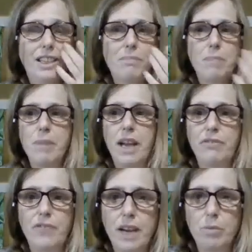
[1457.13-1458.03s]
maybe I'd
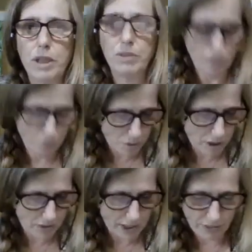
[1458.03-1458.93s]
find one from
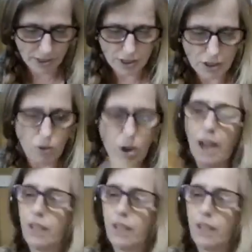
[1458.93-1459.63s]
12/11. So